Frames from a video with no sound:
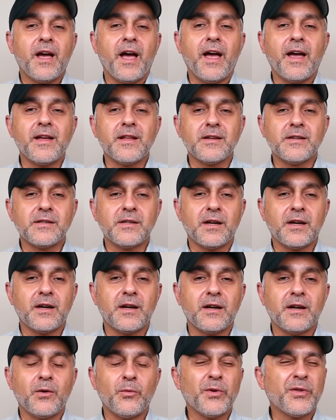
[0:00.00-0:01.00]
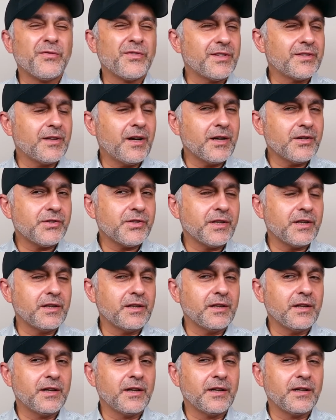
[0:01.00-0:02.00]
And uh, with
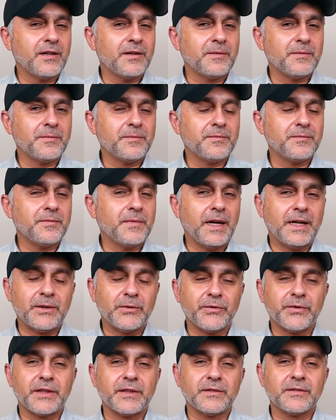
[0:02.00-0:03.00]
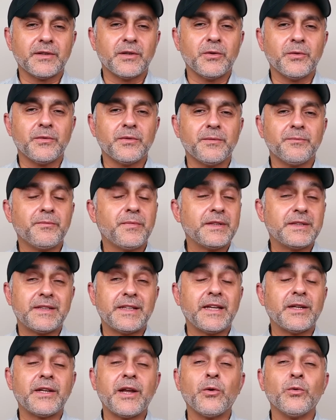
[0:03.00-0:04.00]
Versace, um, I don't think so. But
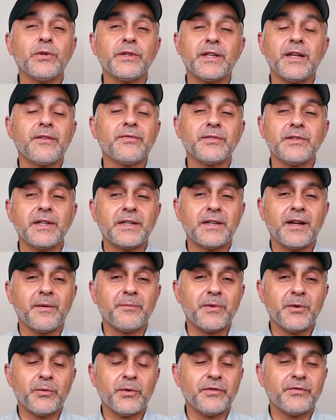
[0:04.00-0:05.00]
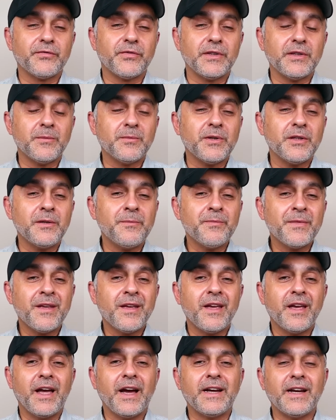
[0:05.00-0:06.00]
they, they will definitely not be refillable.
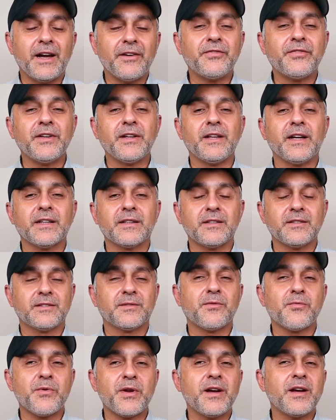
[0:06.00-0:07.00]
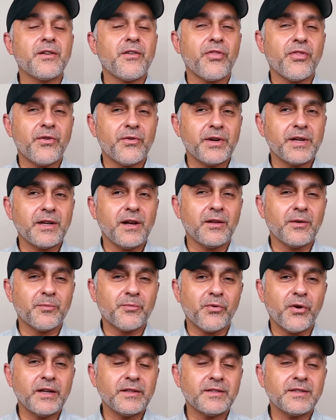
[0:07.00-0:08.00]
And I feel like this $330
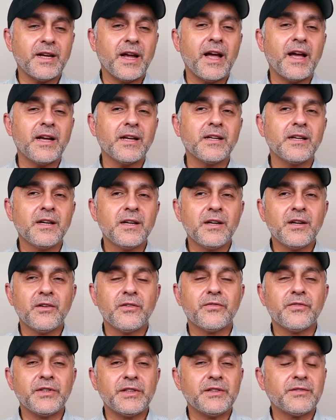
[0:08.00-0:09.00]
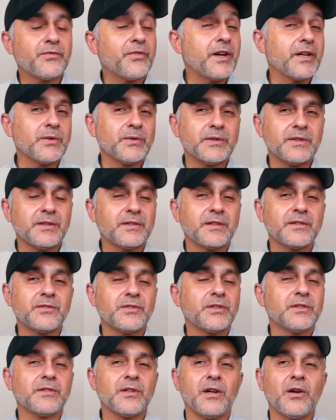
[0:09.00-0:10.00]
price tag for these fragrances is
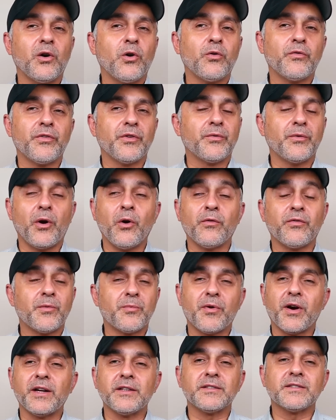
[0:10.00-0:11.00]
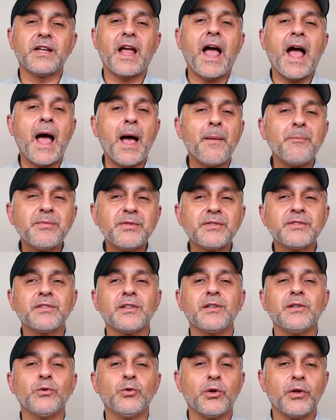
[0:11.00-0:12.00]
just over overpriced.
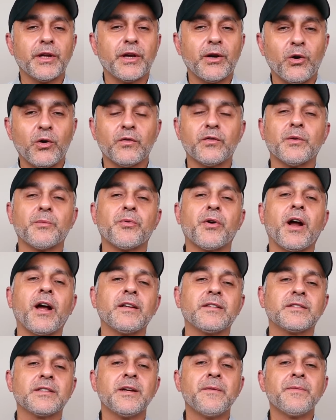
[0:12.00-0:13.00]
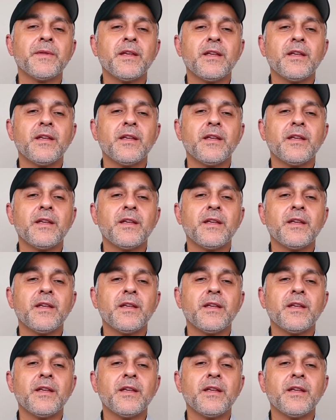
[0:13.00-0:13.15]
Absolutely overpriced.